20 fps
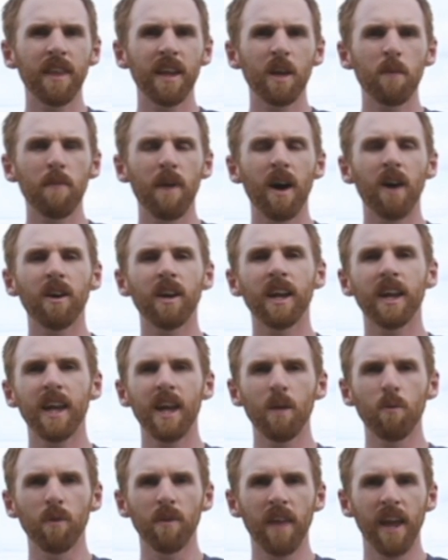of think about.
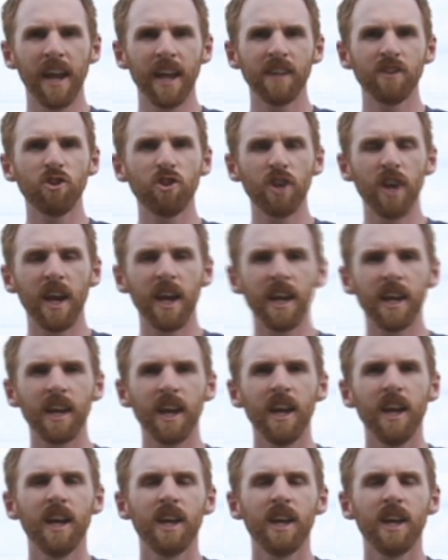Again, with handshake,